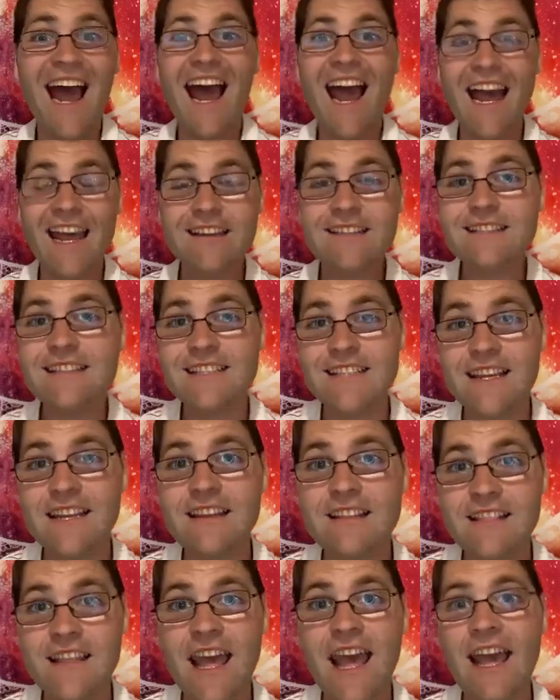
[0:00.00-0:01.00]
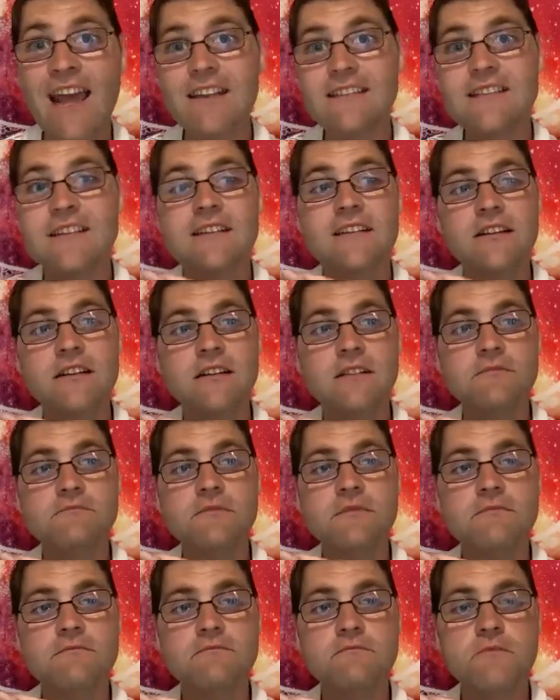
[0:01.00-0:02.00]
I say that
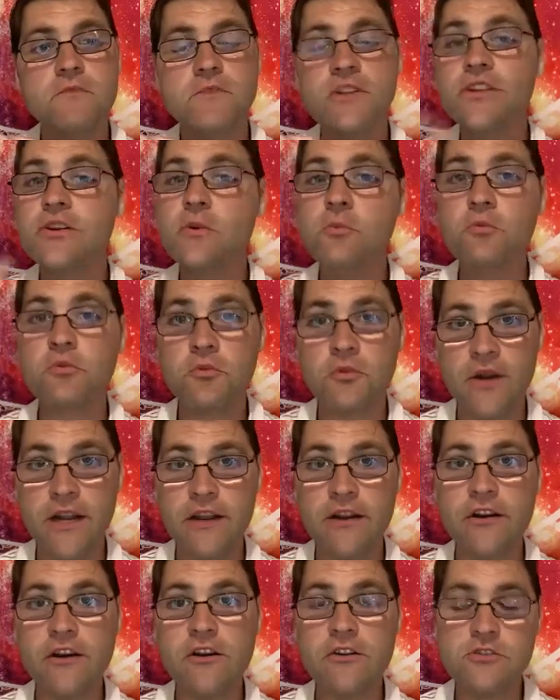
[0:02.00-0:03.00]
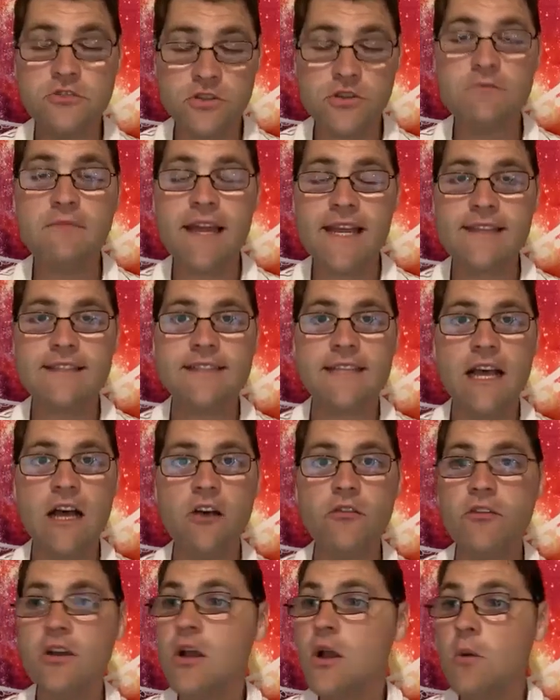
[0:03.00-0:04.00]
little prayer to
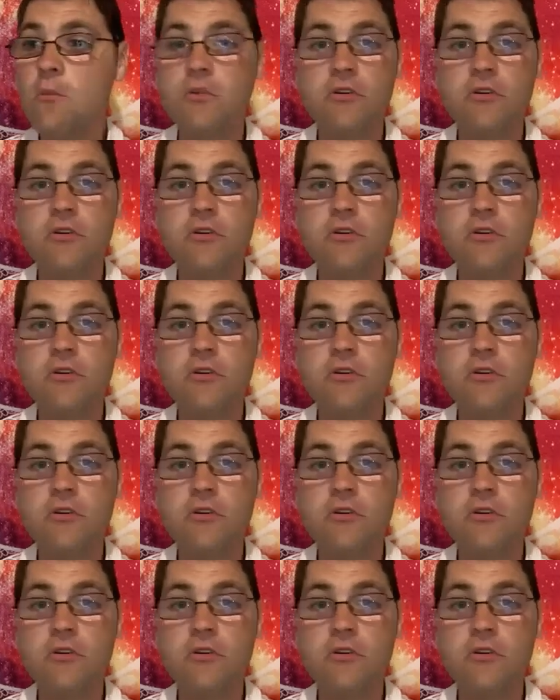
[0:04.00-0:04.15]
myself